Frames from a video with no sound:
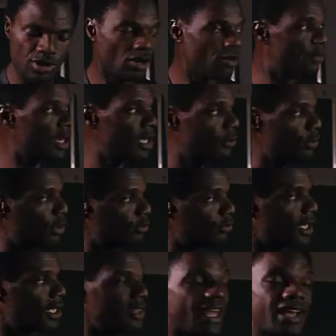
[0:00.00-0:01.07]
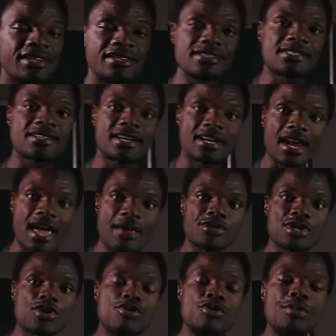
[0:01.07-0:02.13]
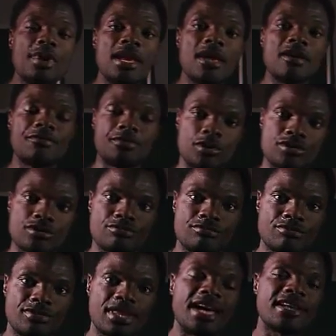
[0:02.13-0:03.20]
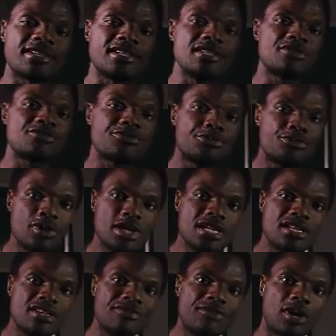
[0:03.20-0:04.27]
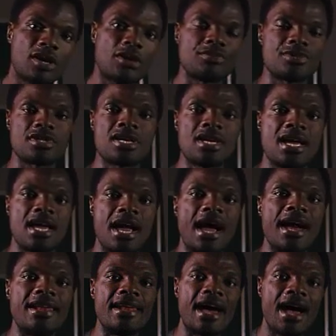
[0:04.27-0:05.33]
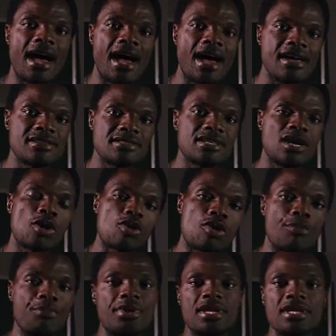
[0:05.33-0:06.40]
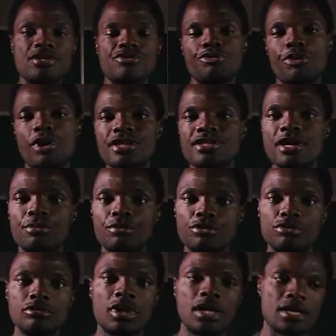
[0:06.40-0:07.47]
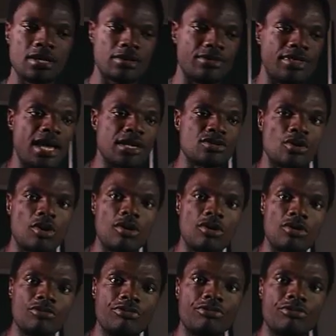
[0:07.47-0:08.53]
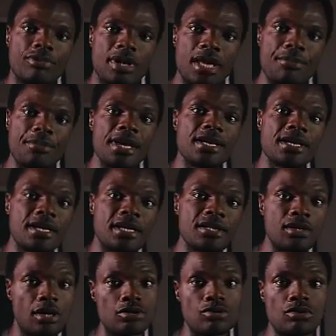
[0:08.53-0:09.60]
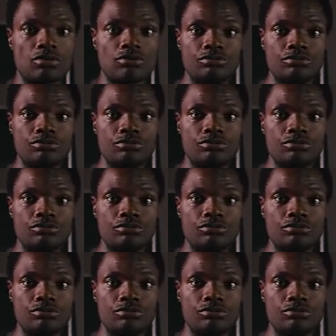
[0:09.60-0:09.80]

of labor that describes a human effort that is fully developed and has competence. For example, that of a medical doctor